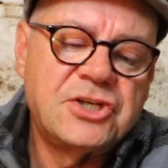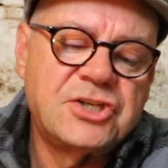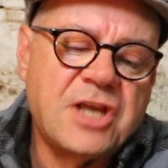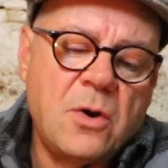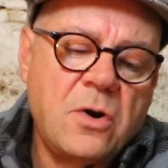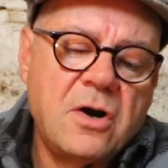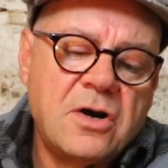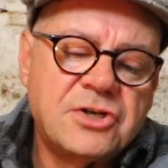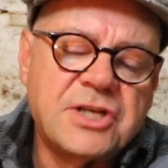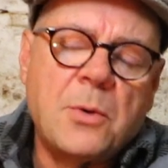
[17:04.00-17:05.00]
of
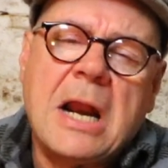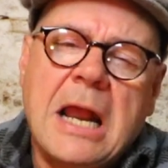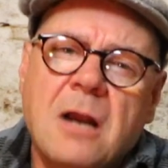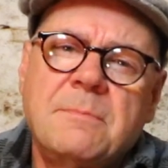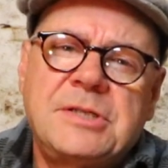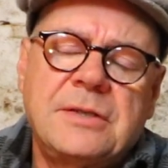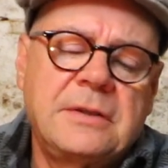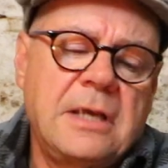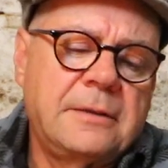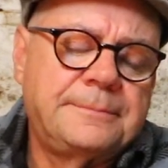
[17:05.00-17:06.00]
sour herbs
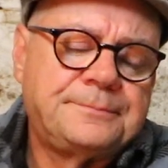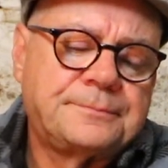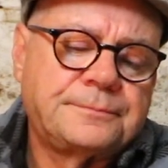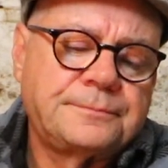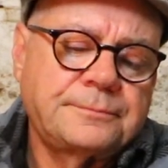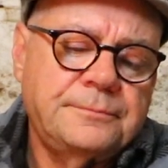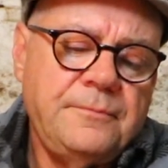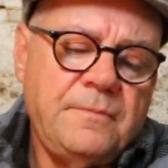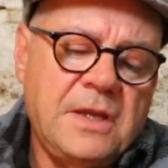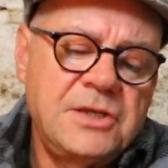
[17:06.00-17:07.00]
in there.
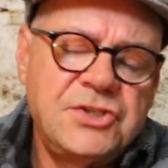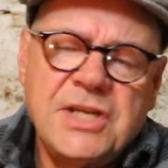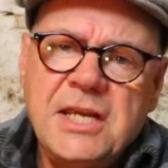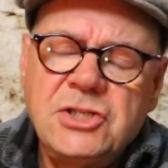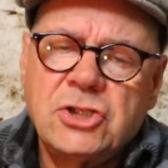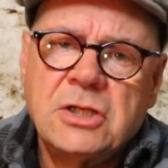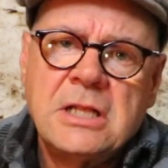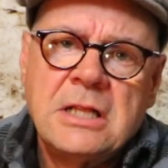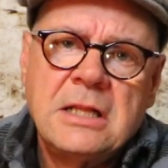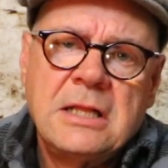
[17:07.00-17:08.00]
Sage
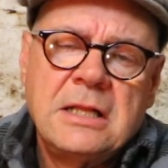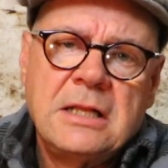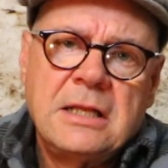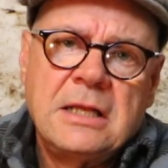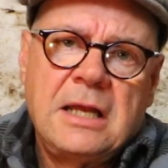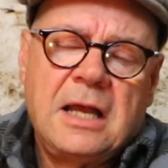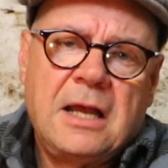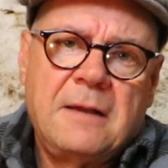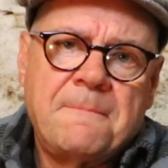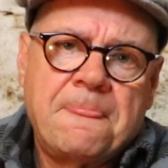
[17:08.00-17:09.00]

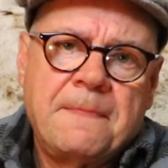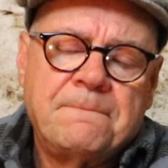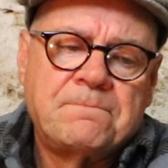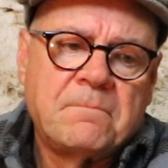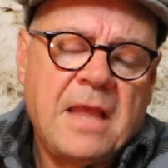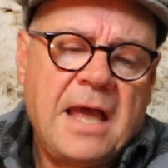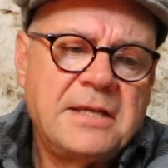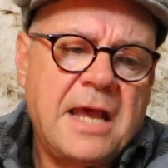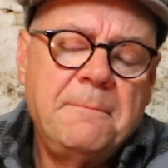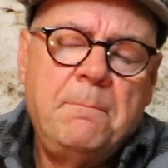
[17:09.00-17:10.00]
and
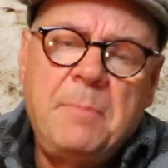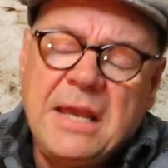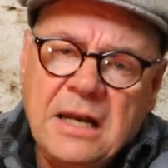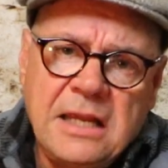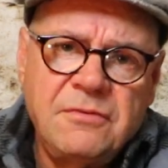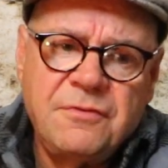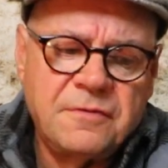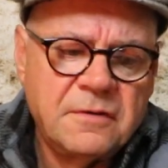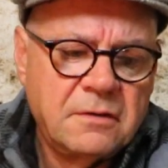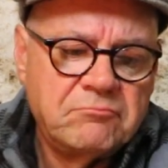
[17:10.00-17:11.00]
bay
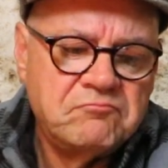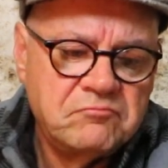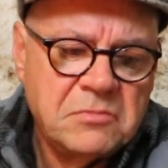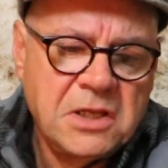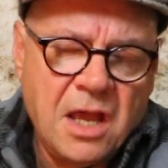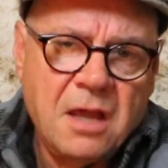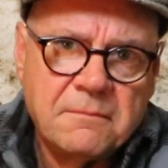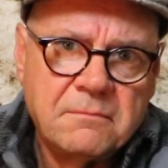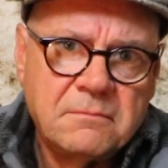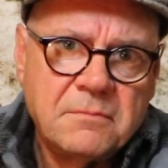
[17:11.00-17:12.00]
leaf. Yeah,
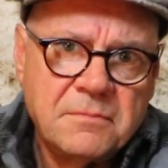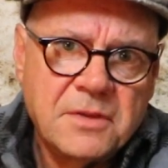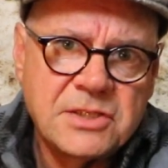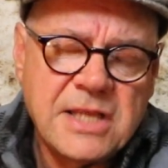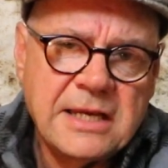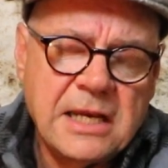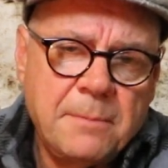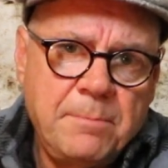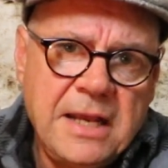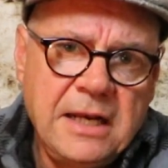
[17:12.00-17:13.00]
there's that kind
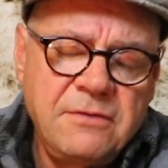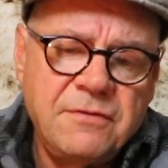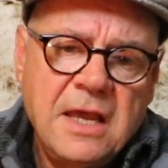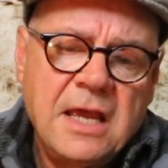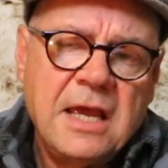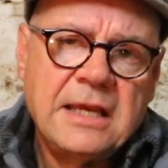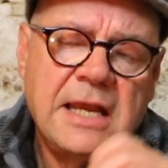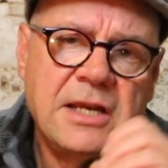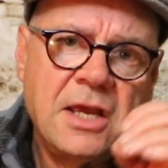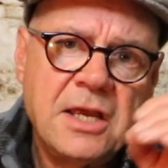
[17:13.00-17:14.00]
of bay leaf,
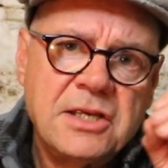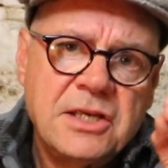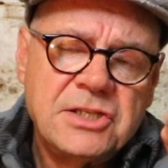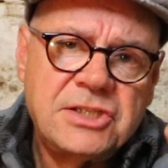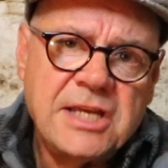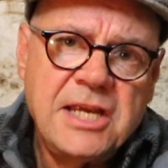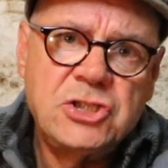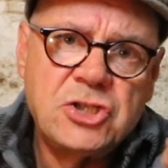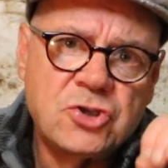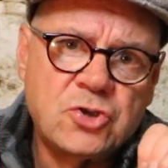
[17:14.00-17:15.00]
kind of
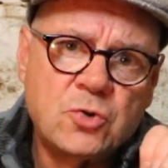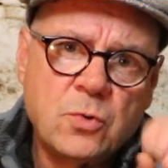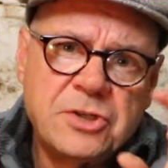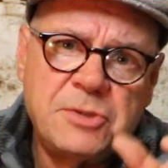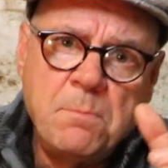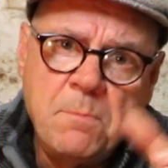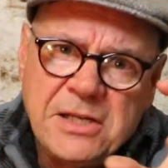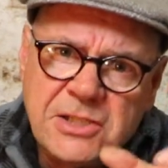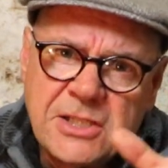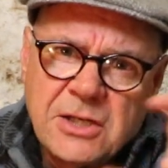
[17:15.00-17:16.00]
sage strokes
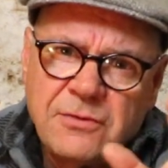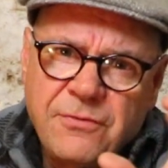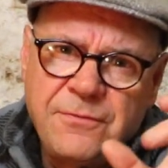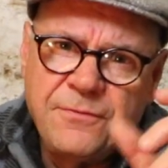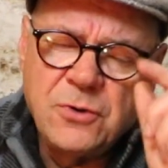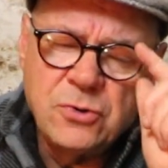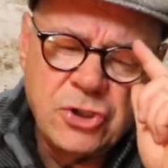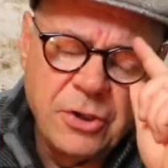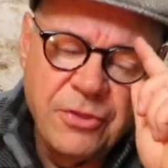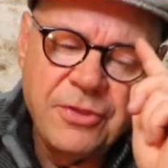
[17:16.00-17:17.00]
mint
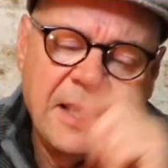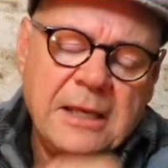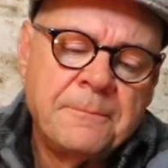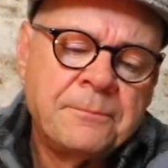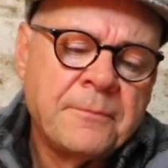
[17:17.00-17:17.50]
fusion thing,